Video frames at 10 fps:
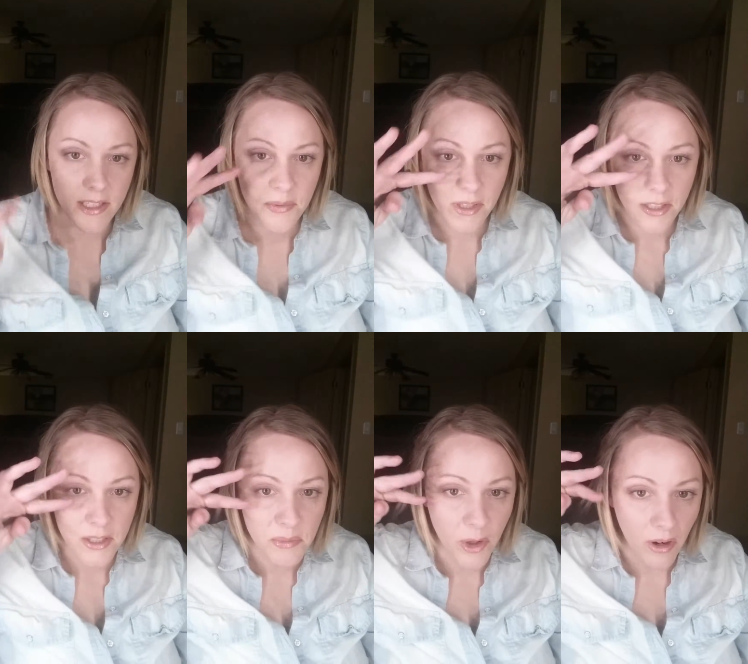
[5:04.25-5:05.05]
This one
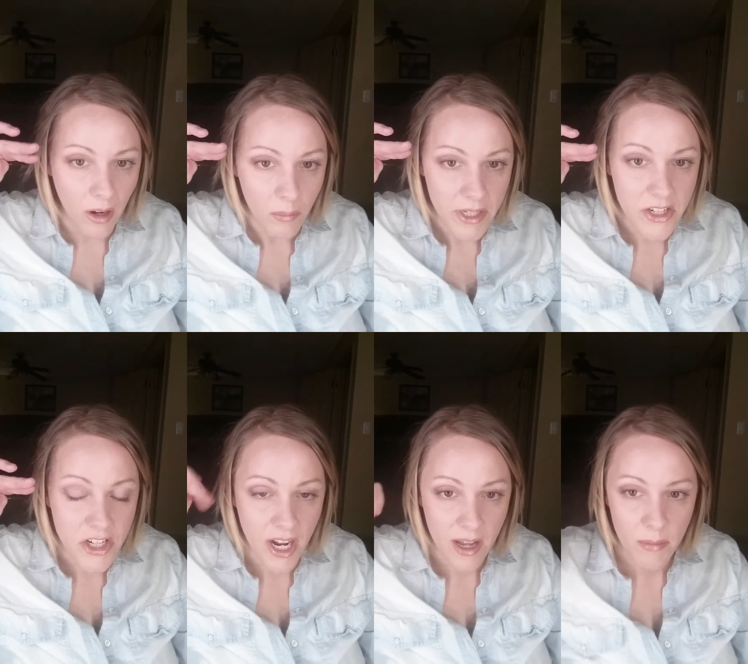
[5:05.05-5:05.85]
looks more almond
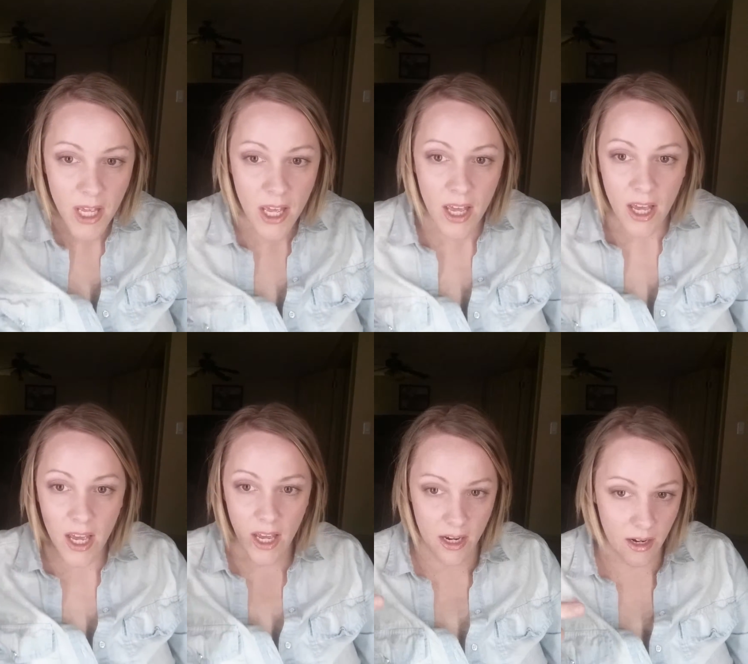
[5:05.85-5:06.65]
shape,
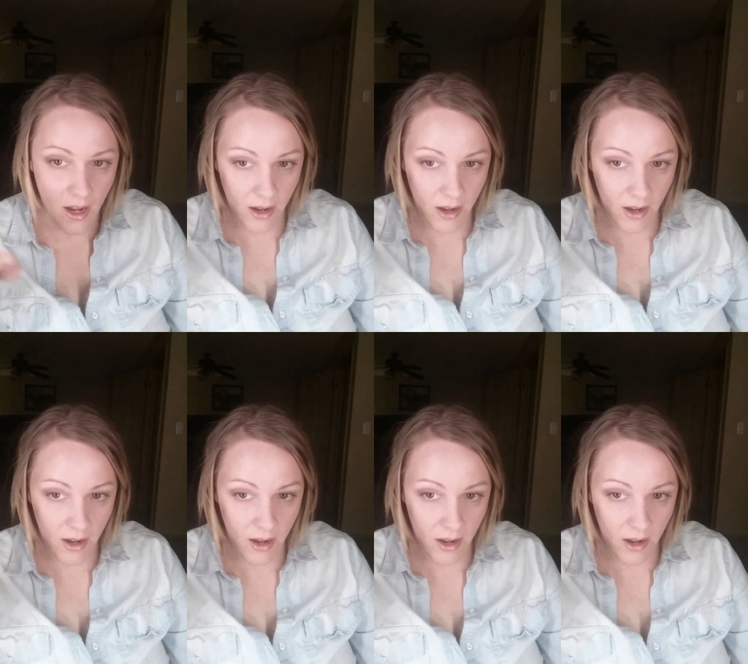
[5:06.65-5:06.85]
and